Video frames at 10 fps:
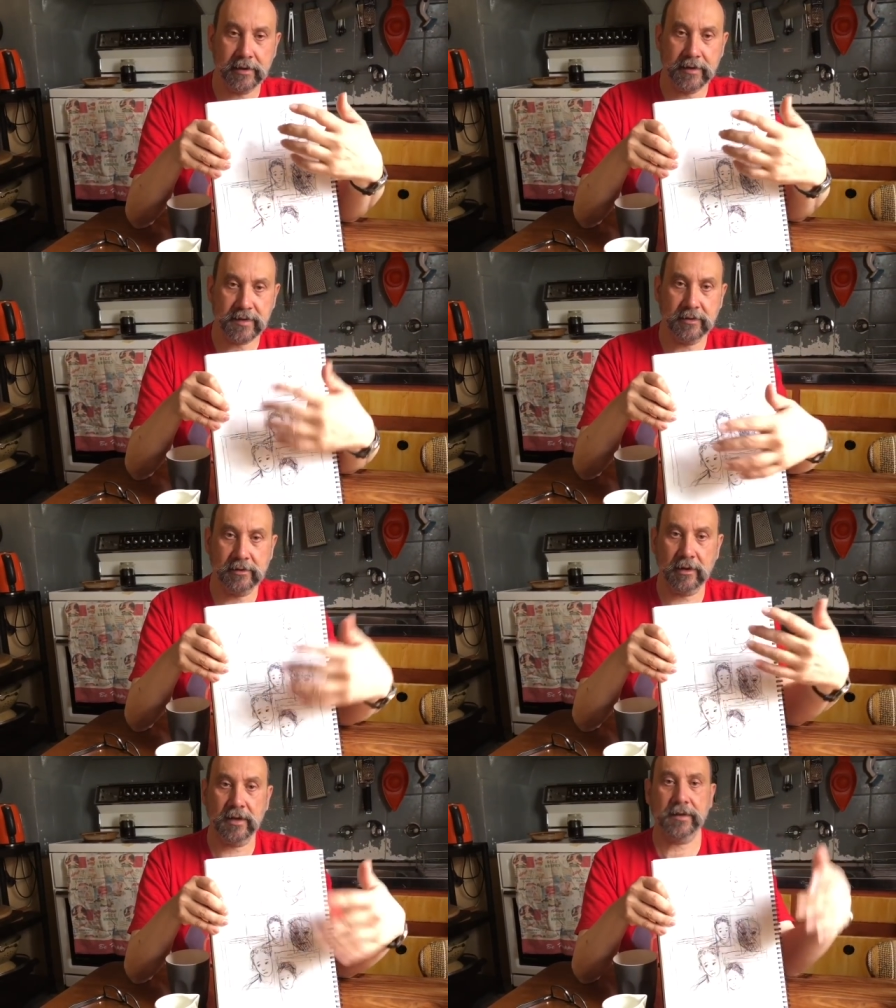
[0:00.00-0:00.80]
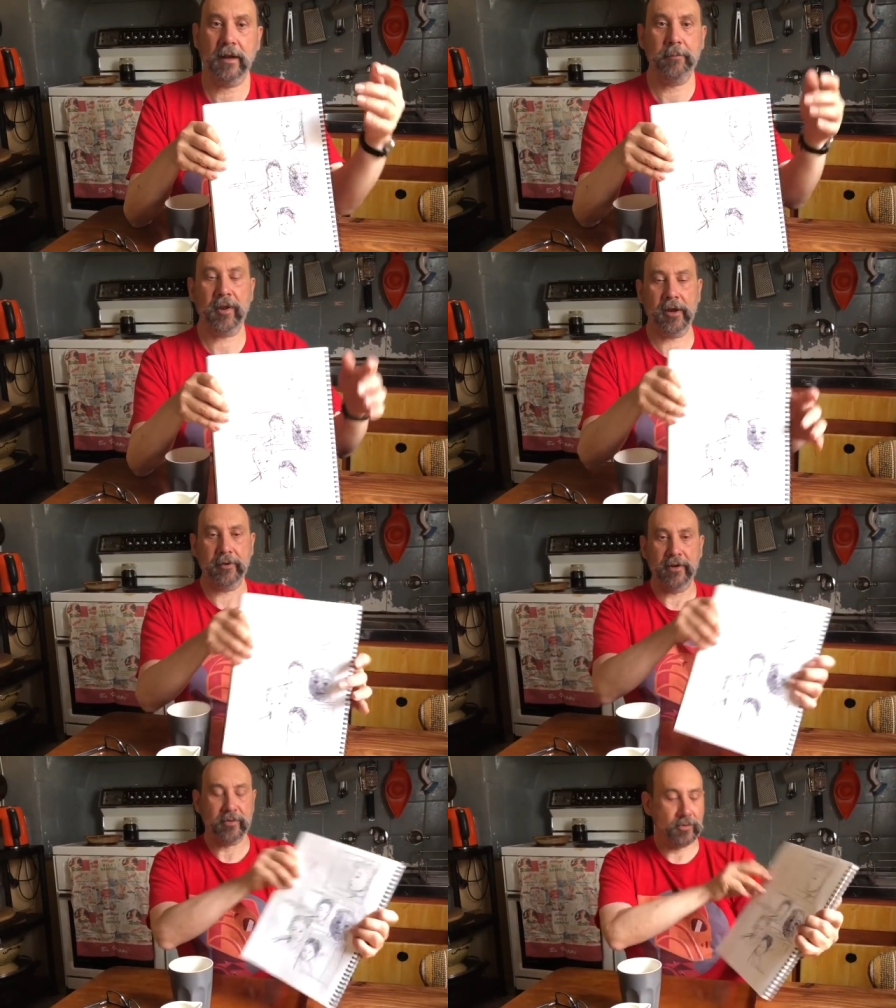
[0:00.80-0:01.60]
That's all. I play
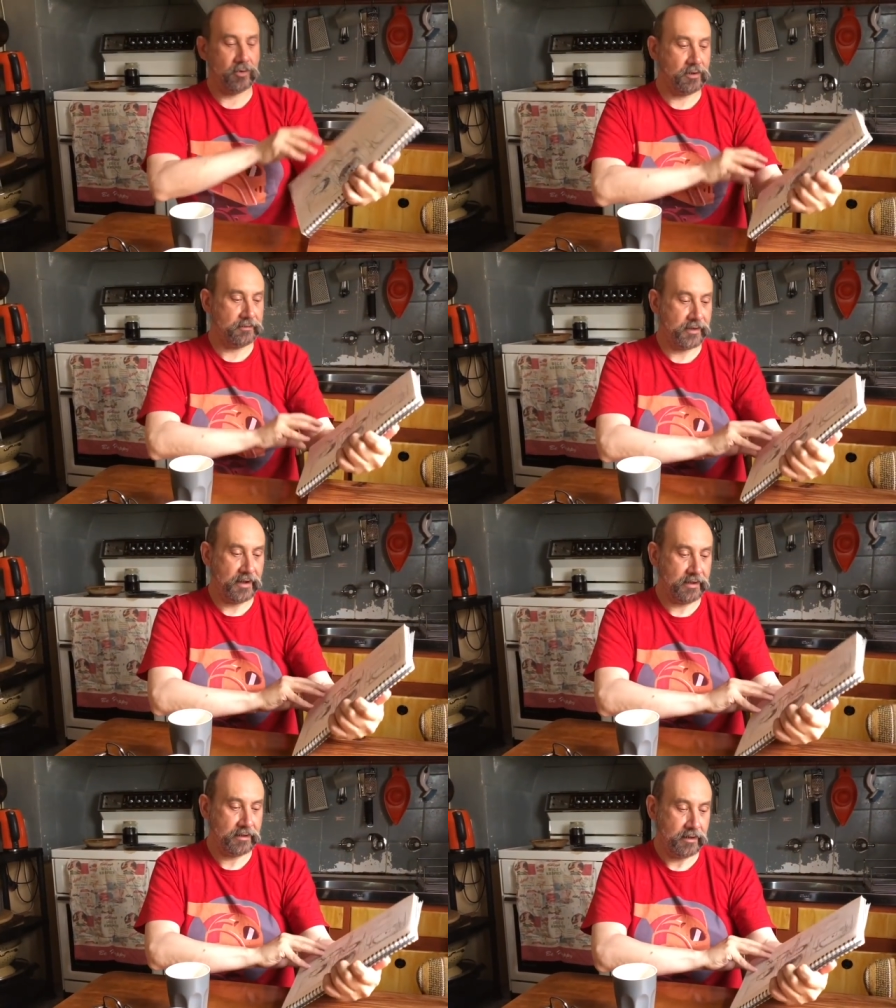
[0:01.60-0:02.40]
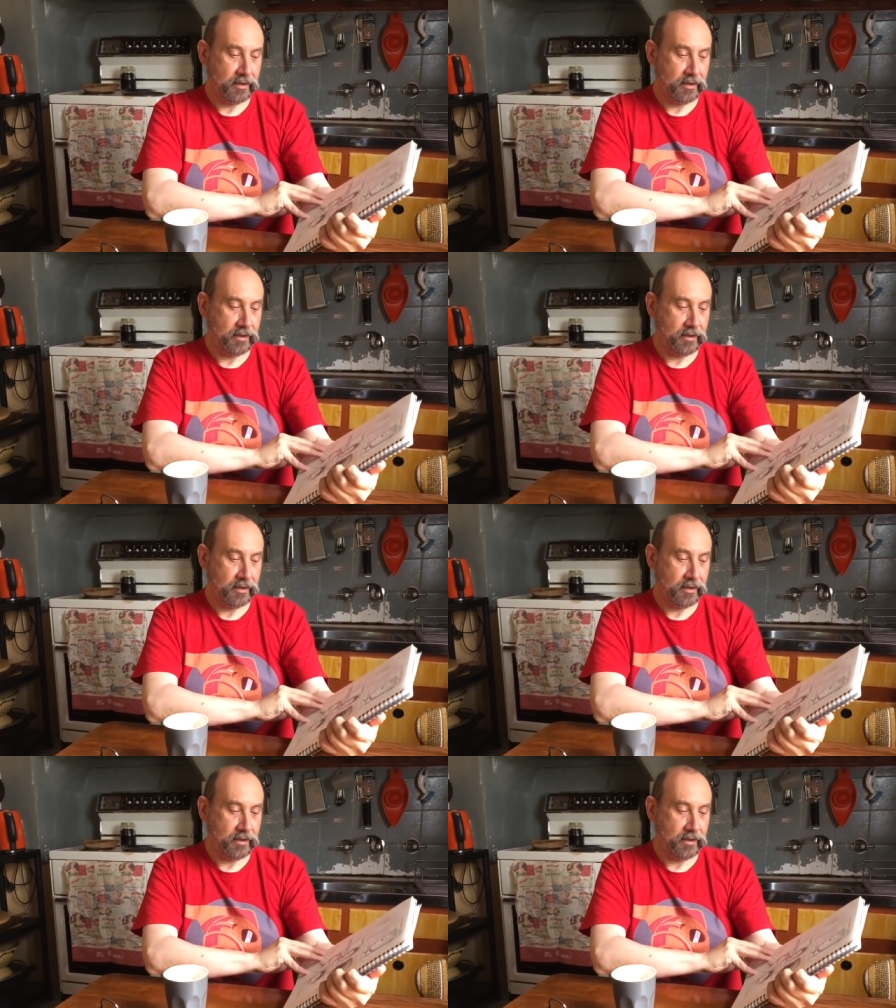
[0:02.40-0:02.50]
around with all of that.